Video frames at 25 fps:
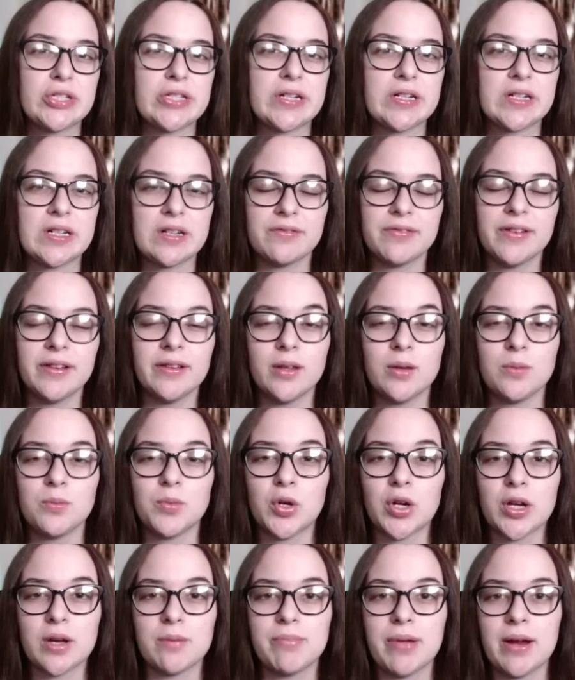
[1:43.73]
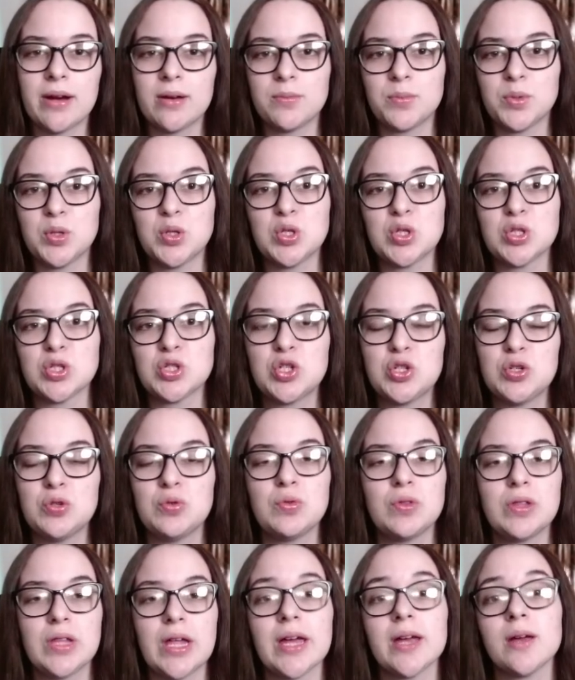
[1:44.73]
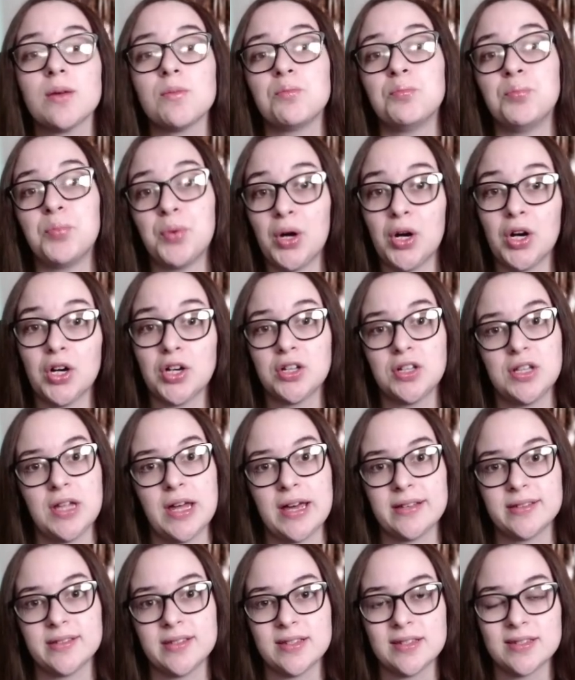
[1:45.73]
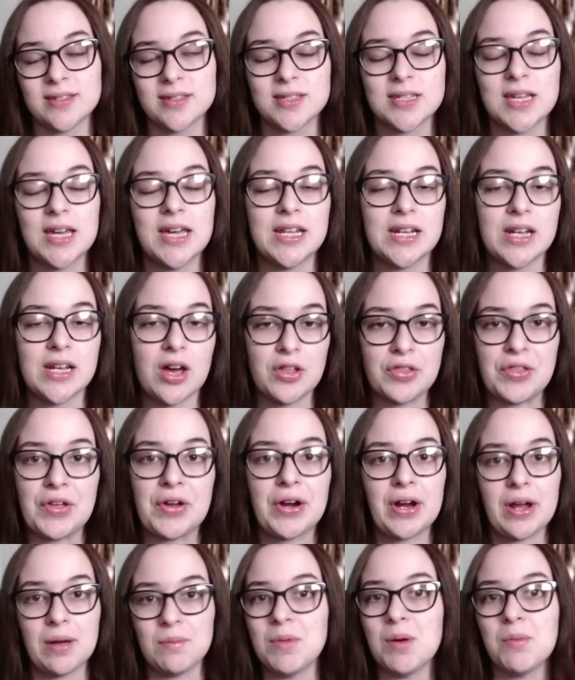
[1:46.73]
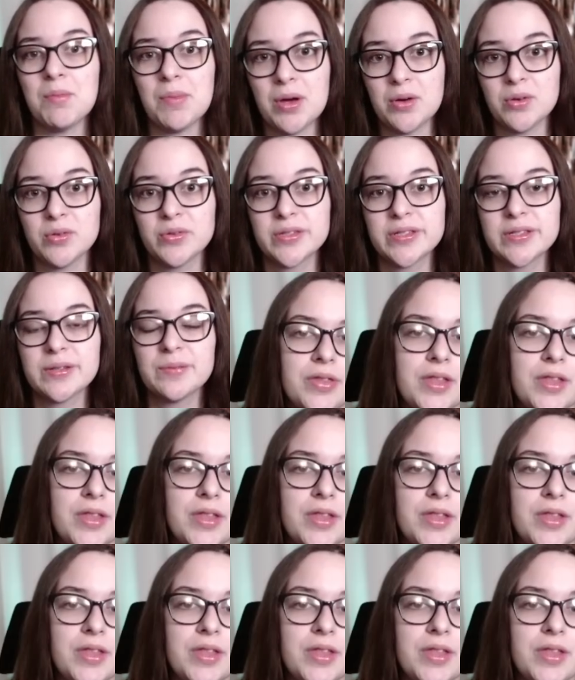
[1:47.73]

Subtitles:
are definitely more comparable to like bard classes and other MMOs.